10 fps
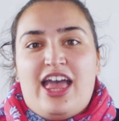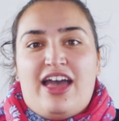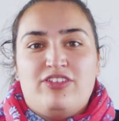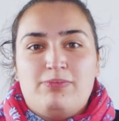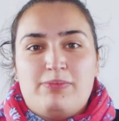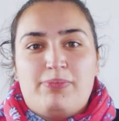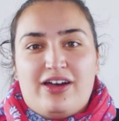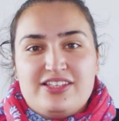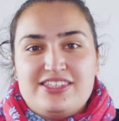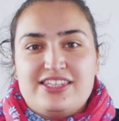Having been
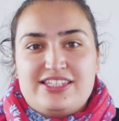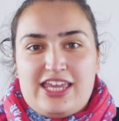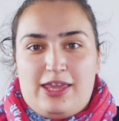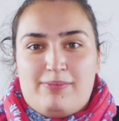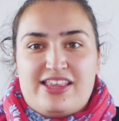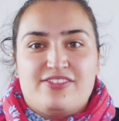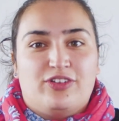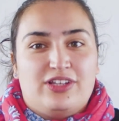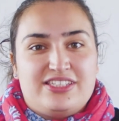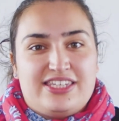part of the team as a
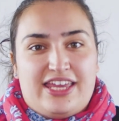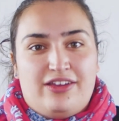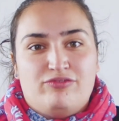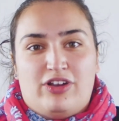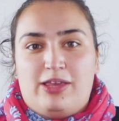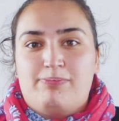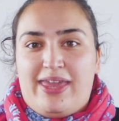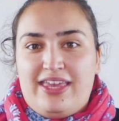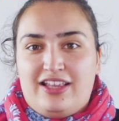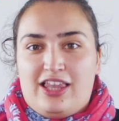volunteer running
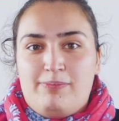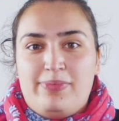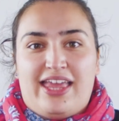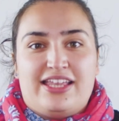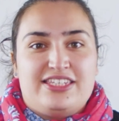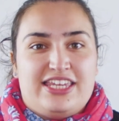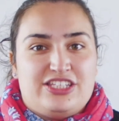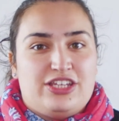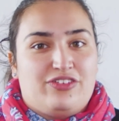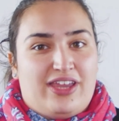Bake Club and
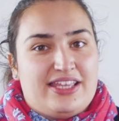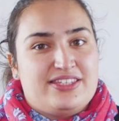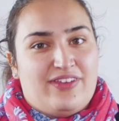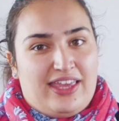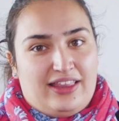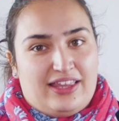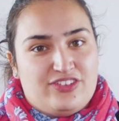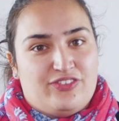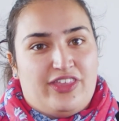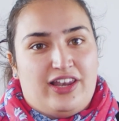teaching Creative
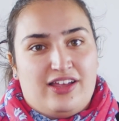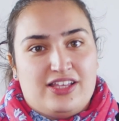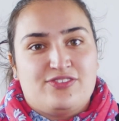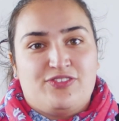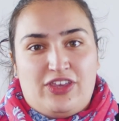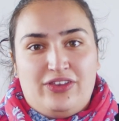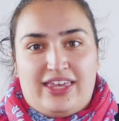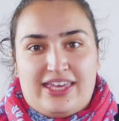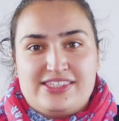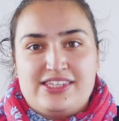English for the last few
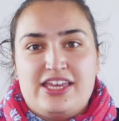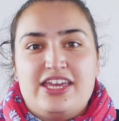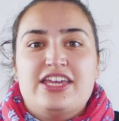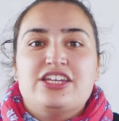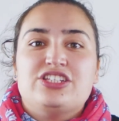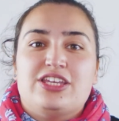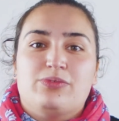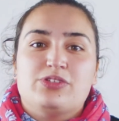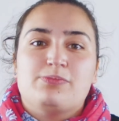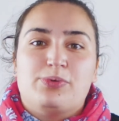years, she
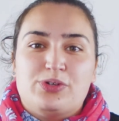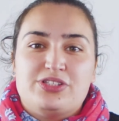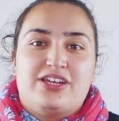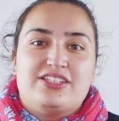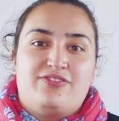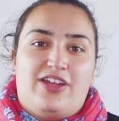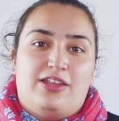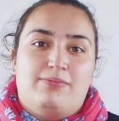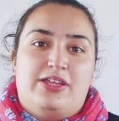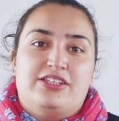will support our
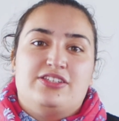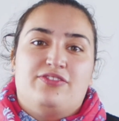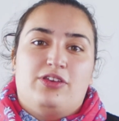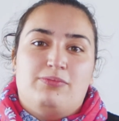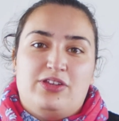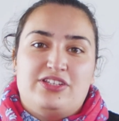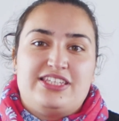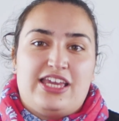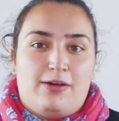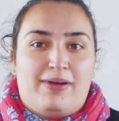development of
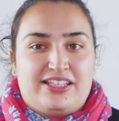Community Hub